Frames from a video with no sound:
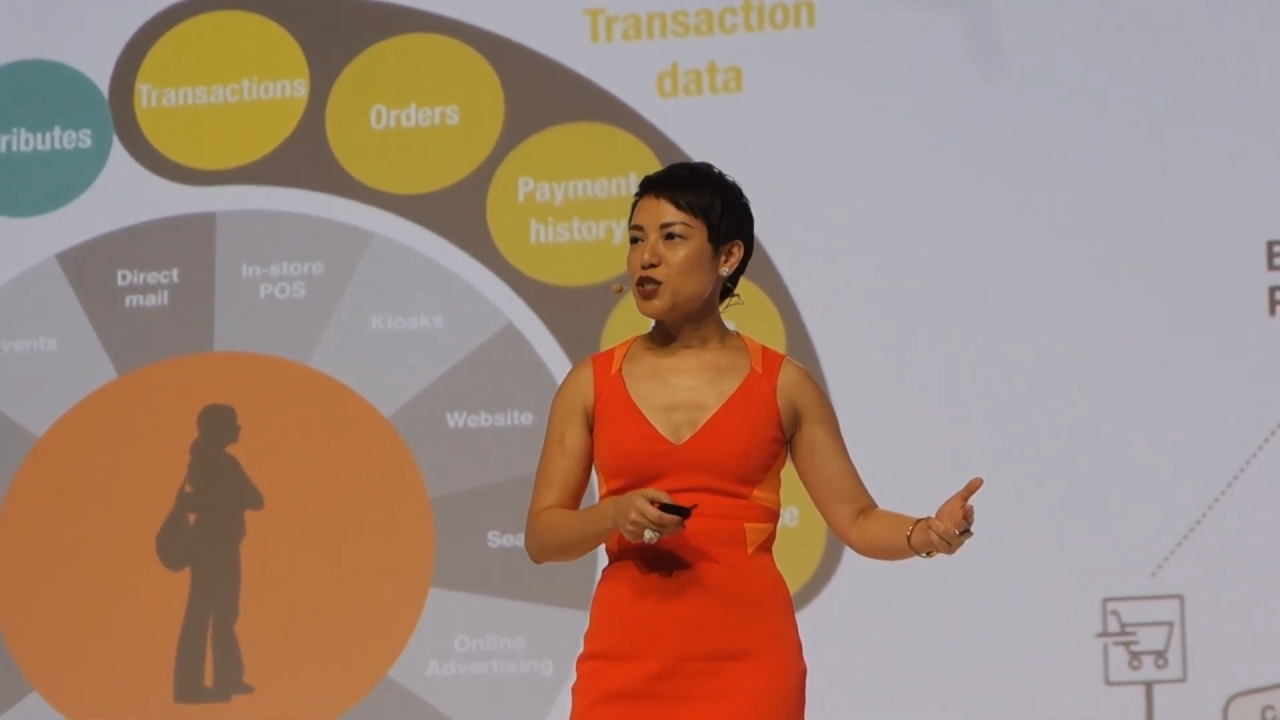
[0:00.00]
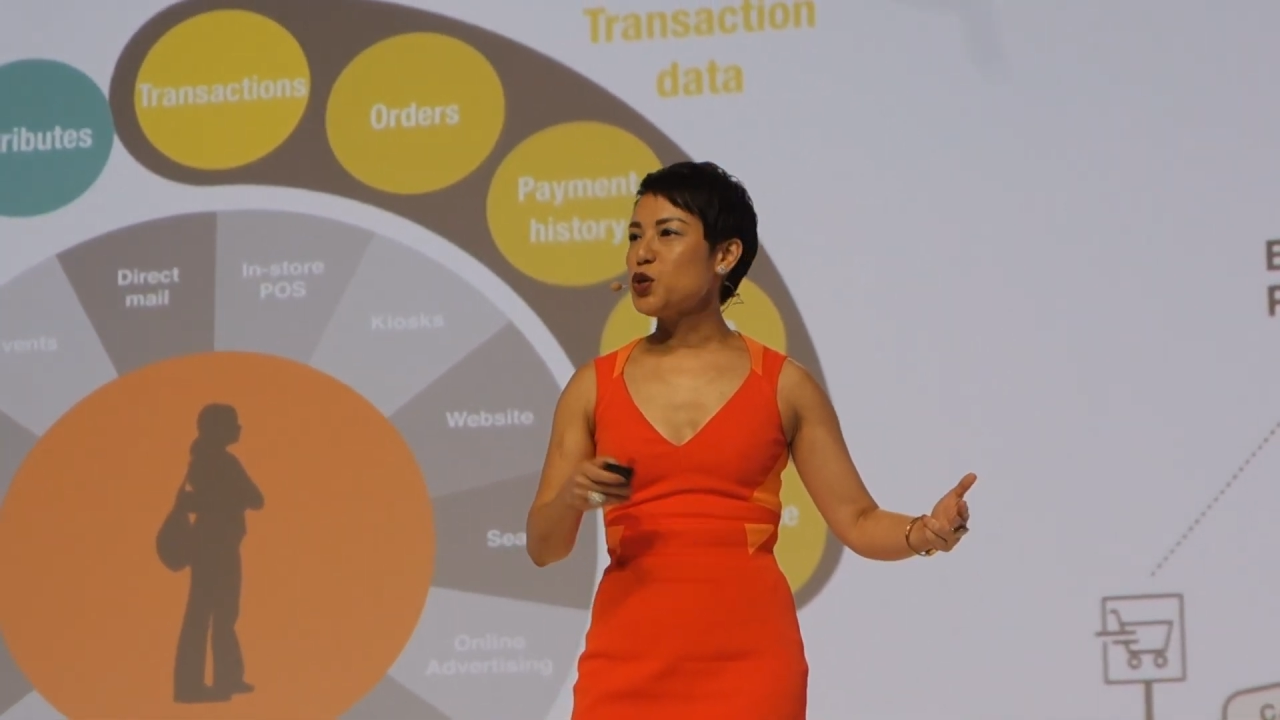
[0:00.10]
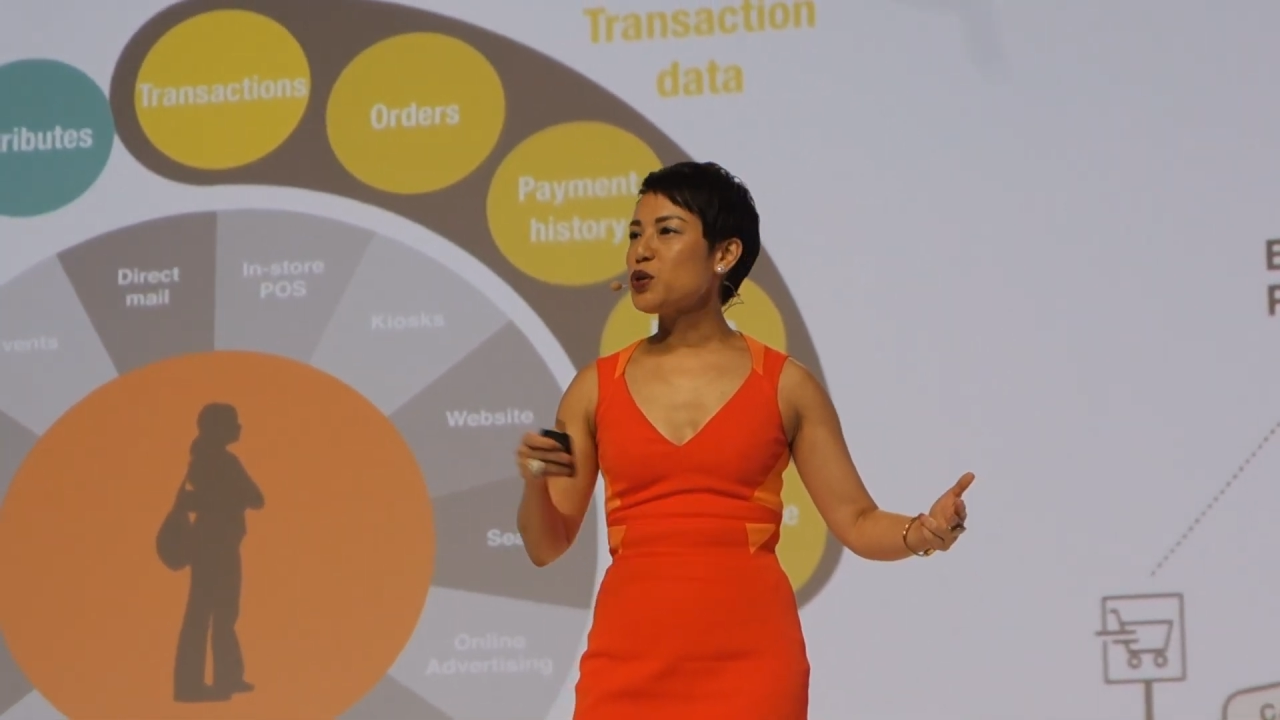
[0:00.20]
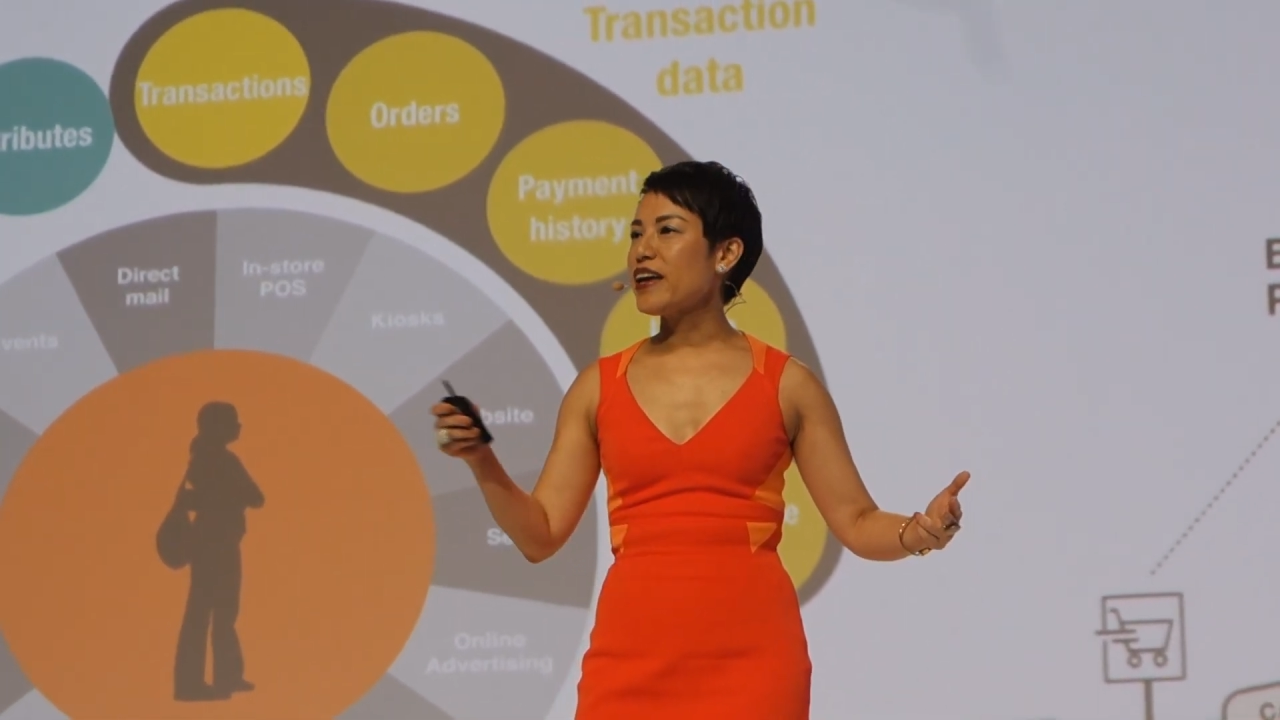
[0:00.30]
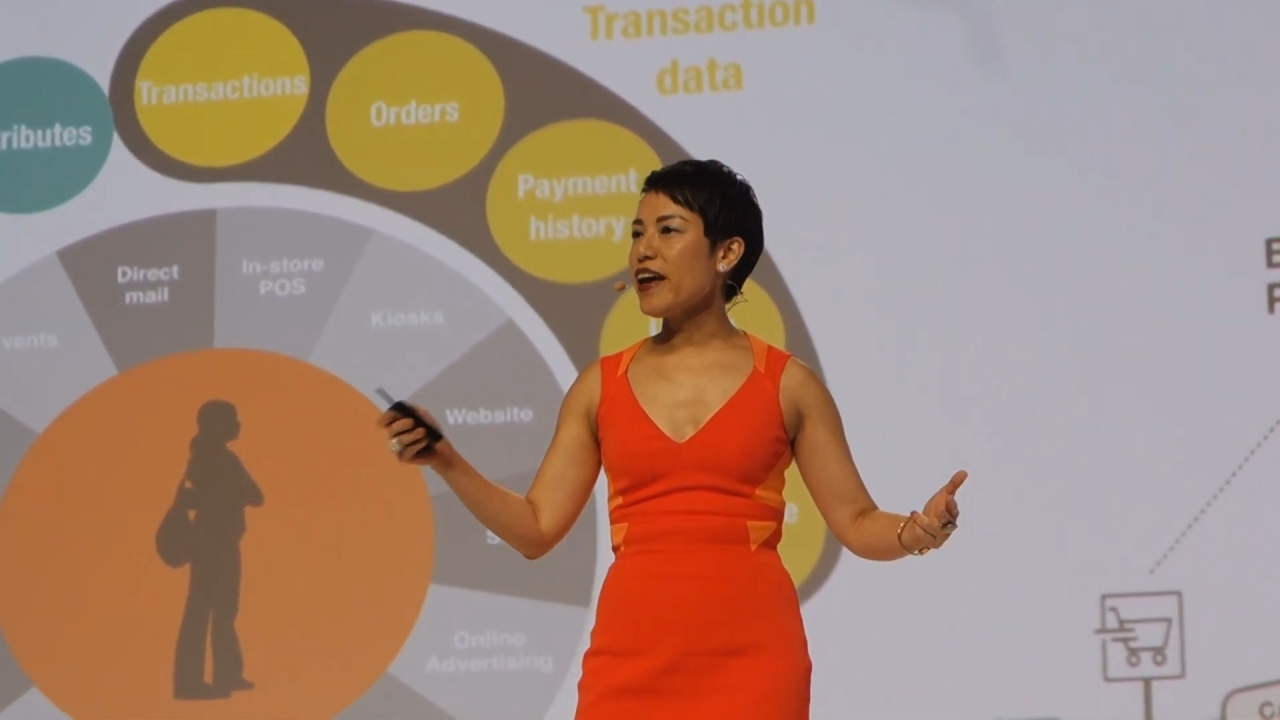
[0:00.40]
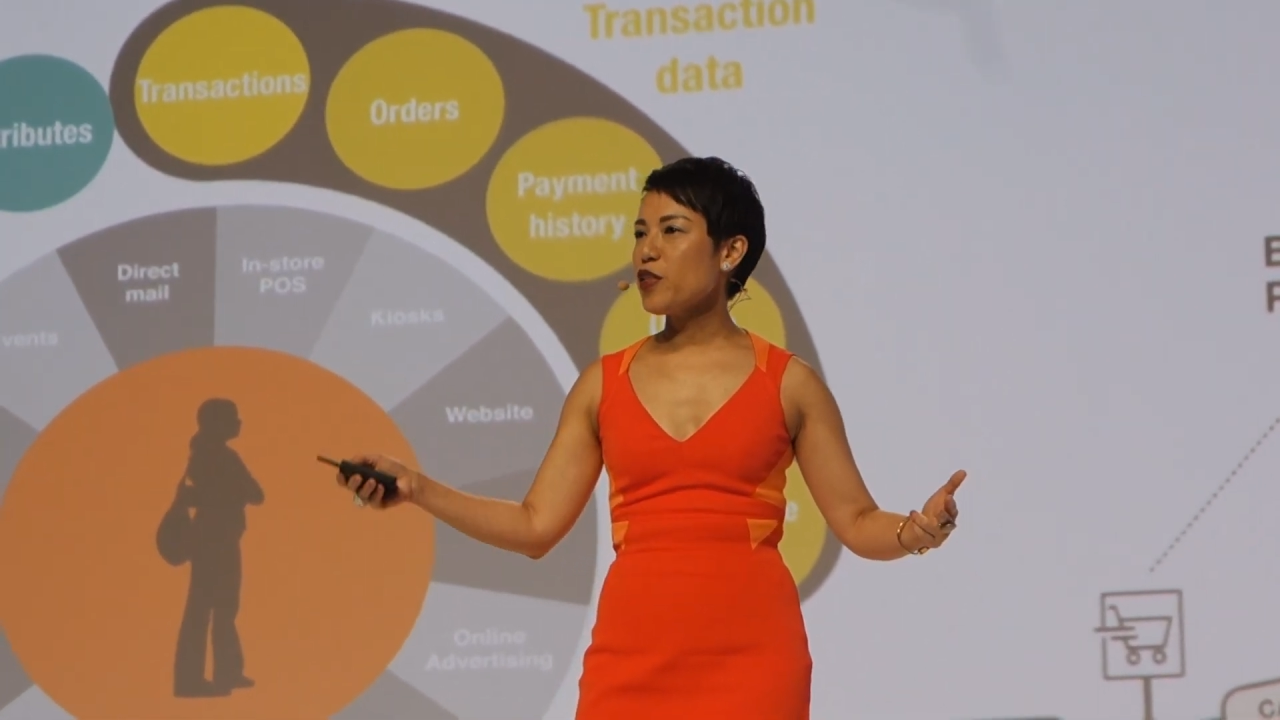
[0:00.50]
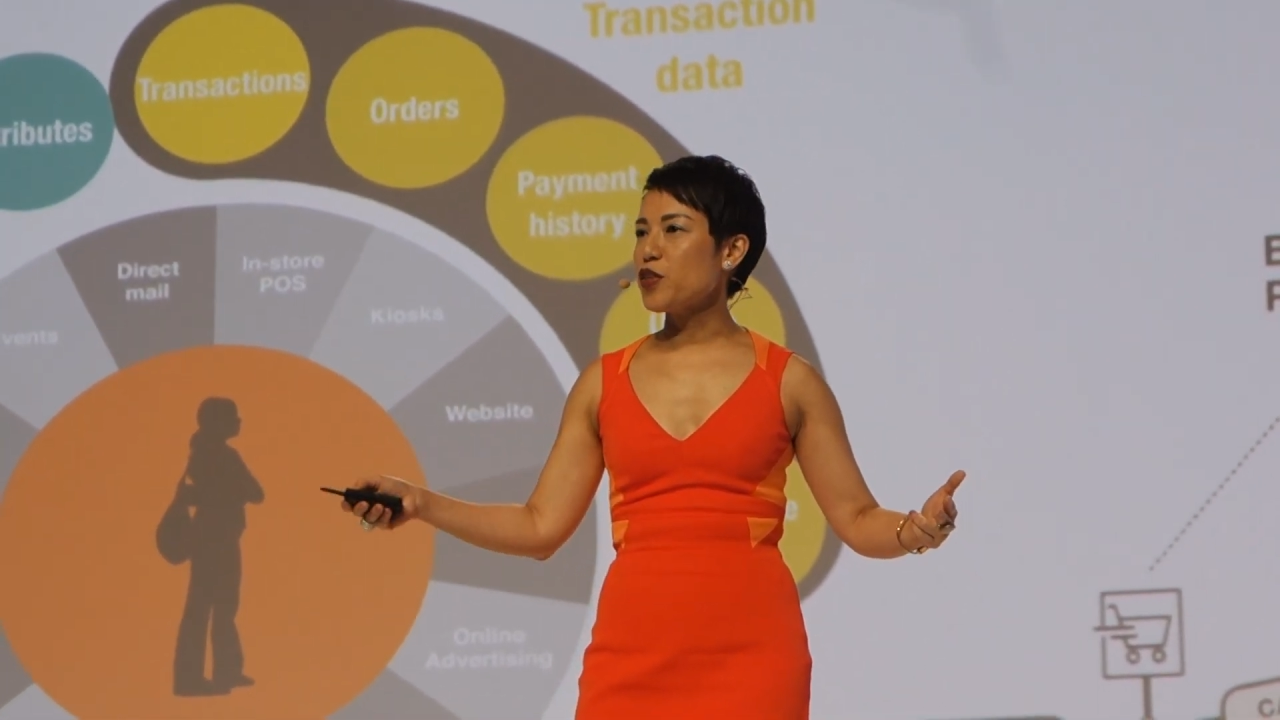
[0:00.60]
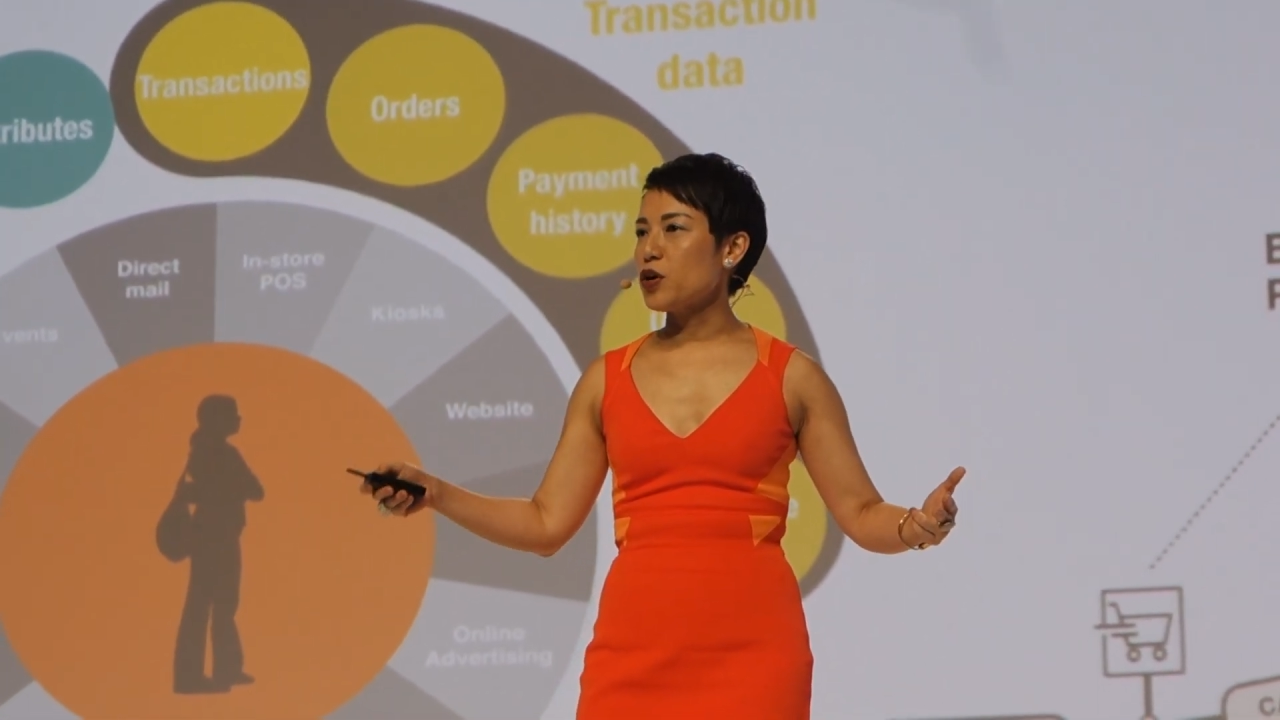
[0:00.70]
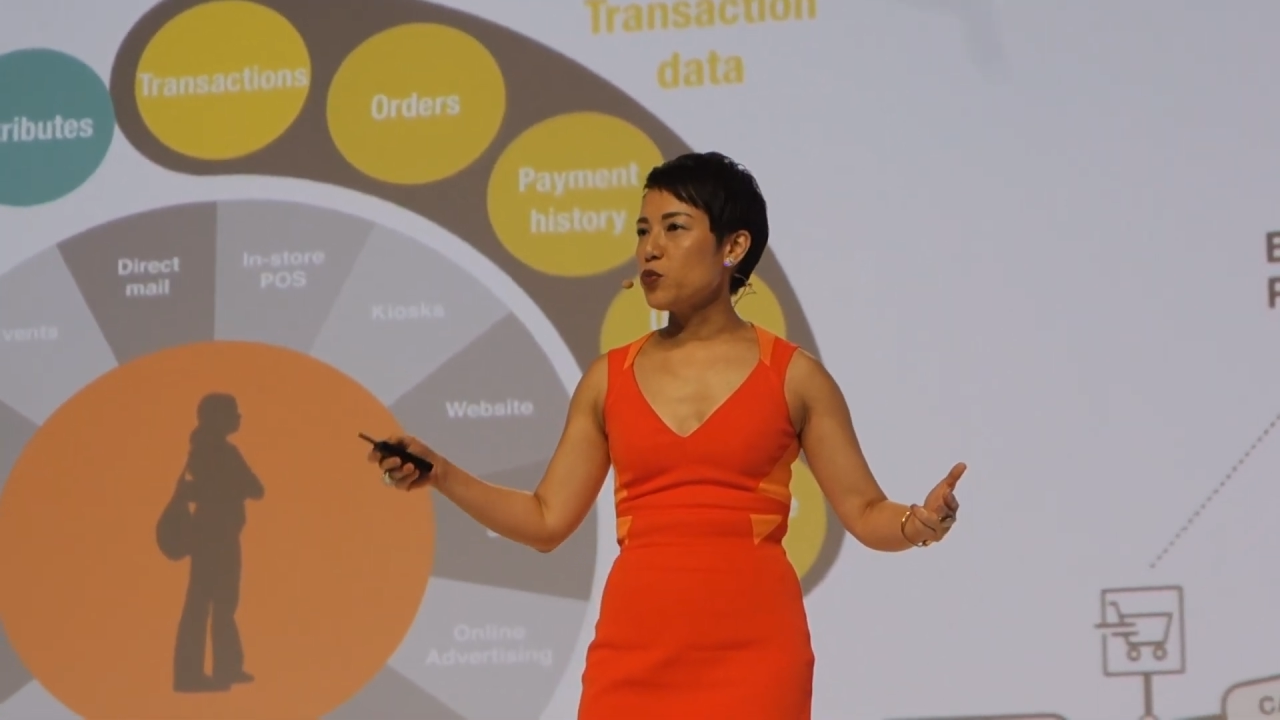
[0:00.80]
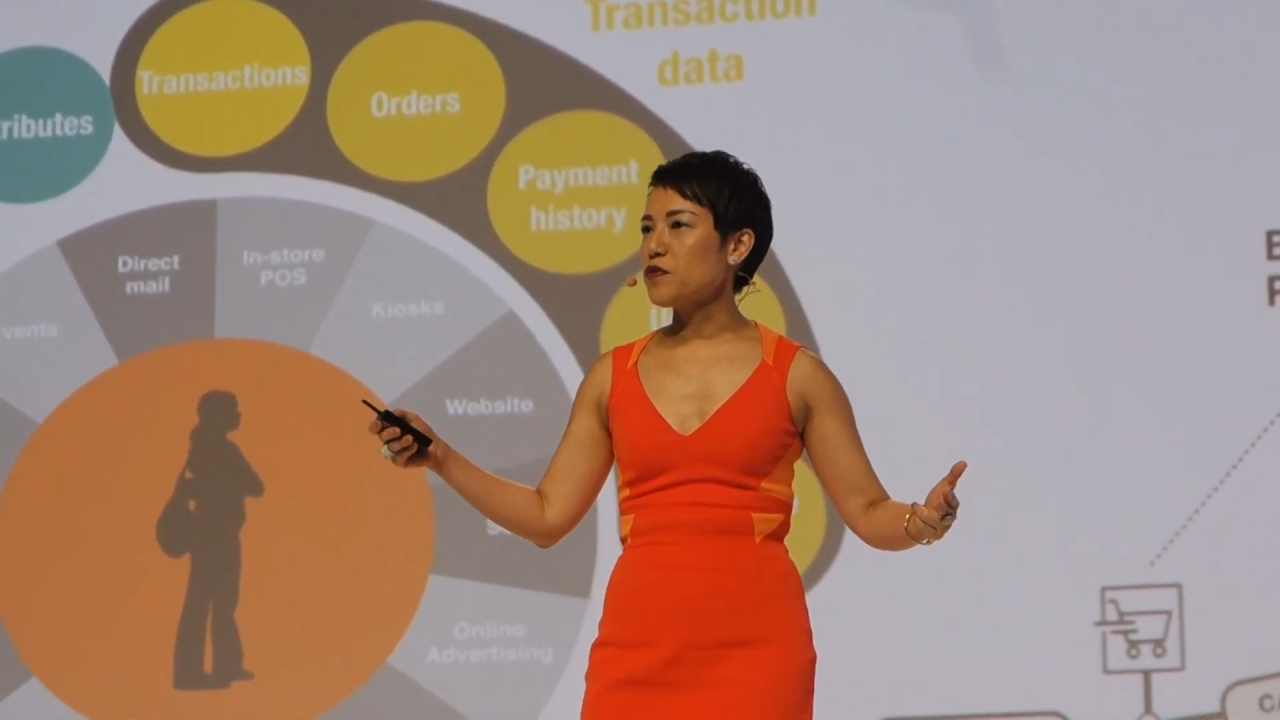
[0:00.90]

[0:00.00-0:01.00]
together